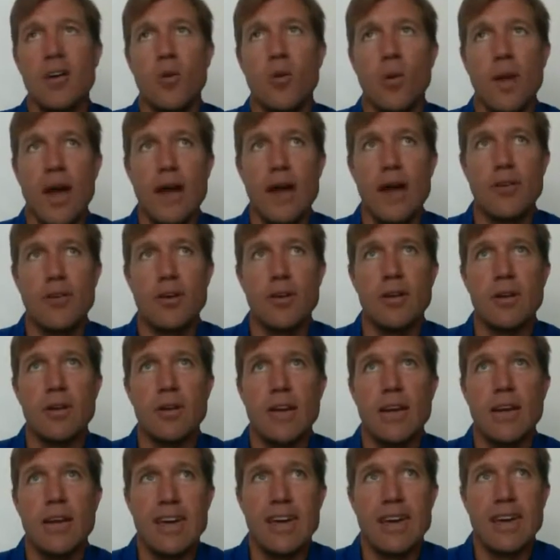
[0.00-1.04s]
whatever
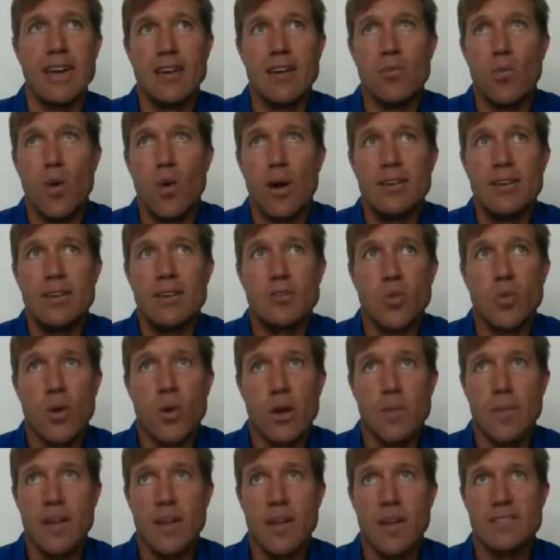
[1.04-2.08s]
in one
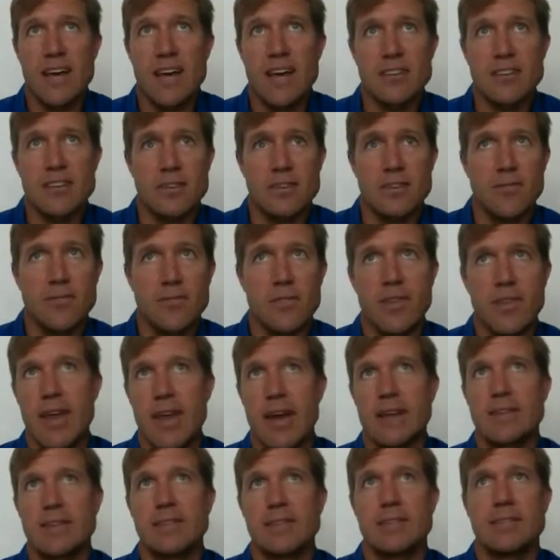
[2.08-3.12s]
20-minute session for the
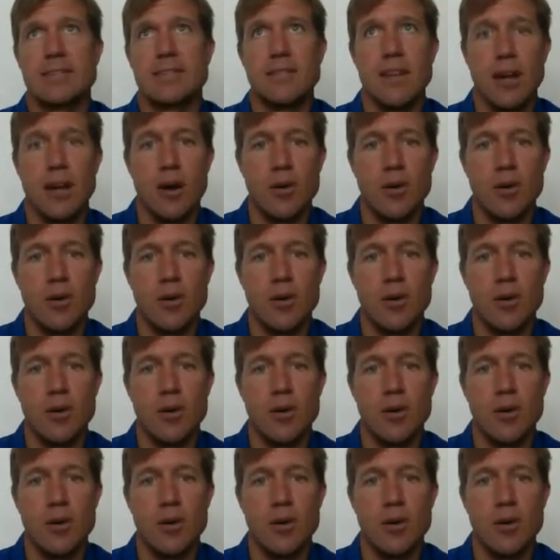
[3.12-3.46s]
next